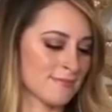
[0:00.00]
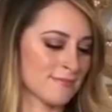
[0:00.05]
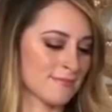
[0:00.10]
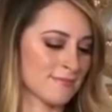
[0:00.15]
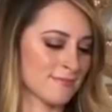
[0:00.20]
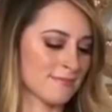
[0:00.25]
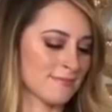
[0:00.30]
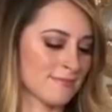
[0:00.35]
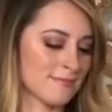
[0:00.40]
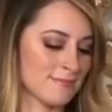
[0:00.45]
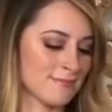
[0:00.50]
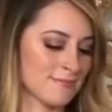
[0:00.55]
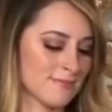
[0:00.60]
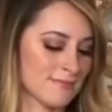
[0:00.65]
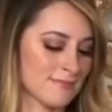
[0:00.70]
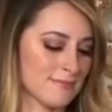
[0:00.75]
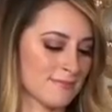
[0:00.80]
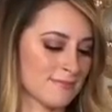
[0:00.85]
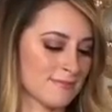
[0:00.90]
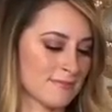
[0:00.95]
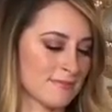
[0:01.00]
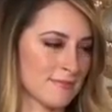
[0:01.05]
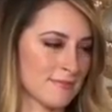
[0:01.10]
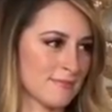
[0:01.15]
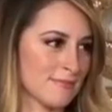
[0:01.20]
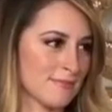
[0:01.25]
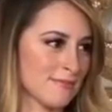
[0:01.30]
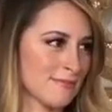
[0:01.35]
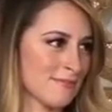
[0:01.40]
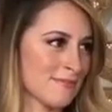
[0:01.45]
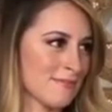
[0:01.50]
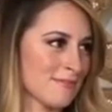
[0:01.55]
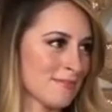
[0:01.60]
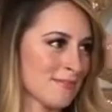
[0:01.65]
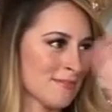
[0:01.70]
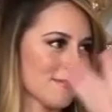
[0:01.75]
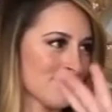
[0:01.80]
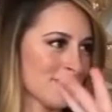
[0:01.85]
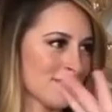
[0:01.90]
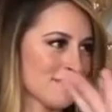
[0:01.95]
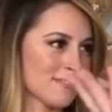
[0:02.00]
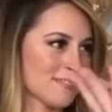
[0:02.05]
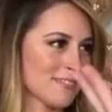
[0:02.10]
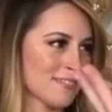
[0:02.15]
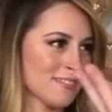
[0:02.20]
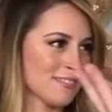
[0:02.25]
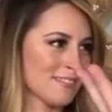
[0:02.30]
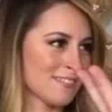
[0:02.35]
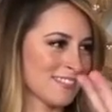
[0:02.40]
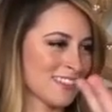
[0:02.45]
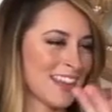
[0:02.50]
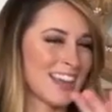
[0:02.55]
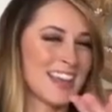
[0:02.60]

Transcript: This person isn't speaking.